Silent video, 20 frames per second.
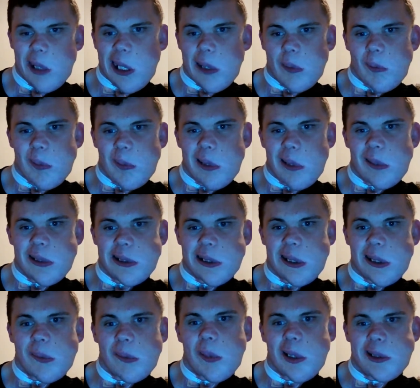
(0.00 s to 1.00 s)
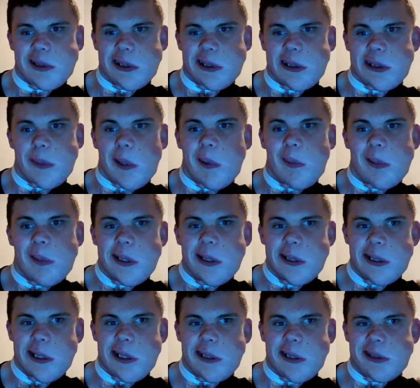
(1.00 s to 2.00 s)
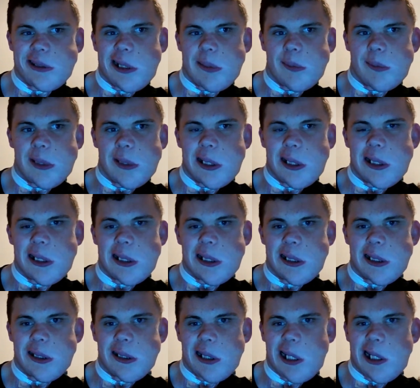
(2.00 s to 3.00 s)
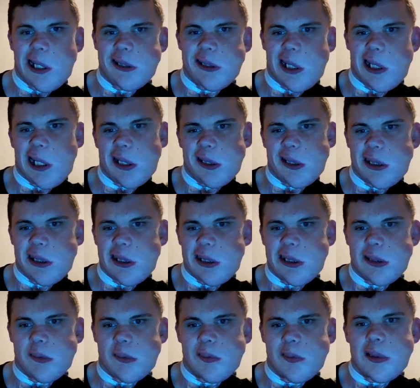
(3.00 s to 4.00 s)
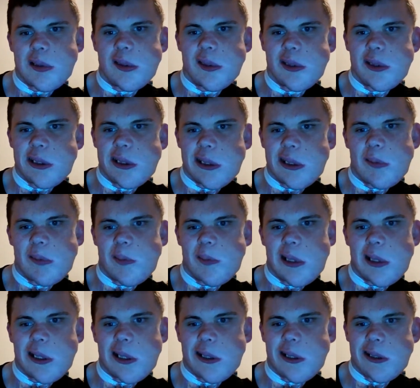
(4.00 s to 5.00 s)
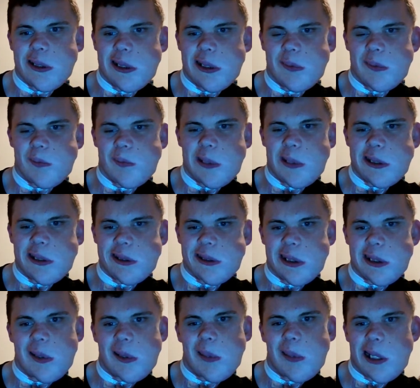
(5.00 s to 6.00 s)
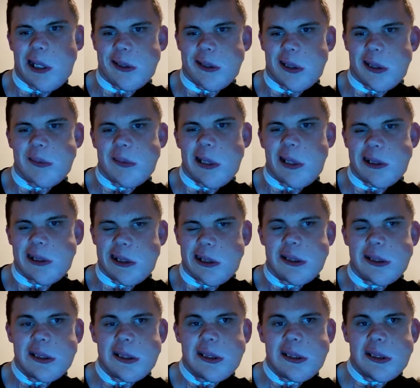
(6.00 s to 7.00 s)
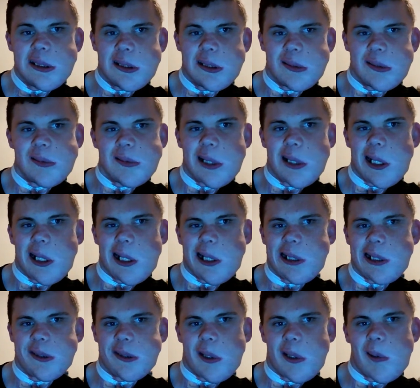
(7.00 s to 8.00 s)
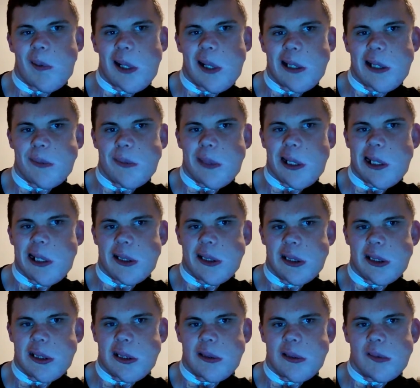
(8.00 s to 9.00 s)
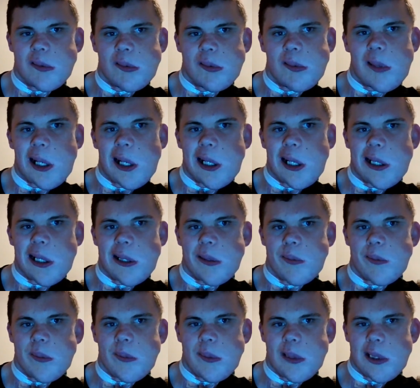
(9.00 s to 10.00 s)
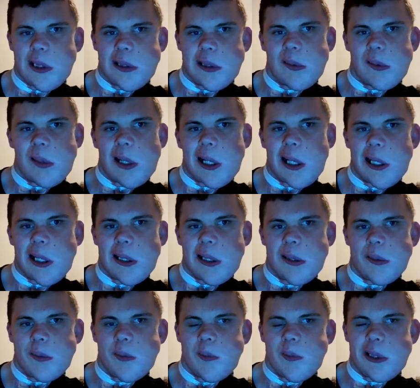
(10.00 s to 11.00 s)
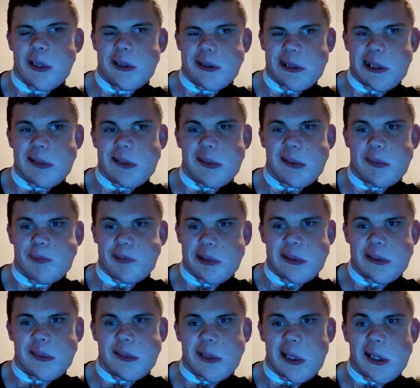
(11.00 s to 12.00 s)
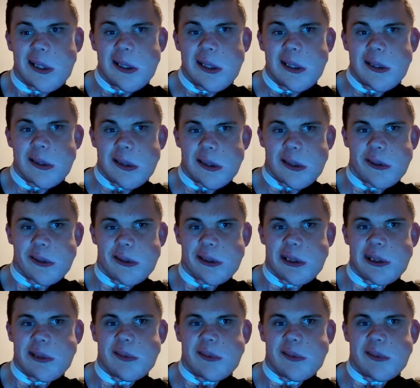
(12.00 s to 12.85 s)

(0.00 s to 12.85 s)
William was able to get an edited version of the video end credit and climax to the Daily Beauty. We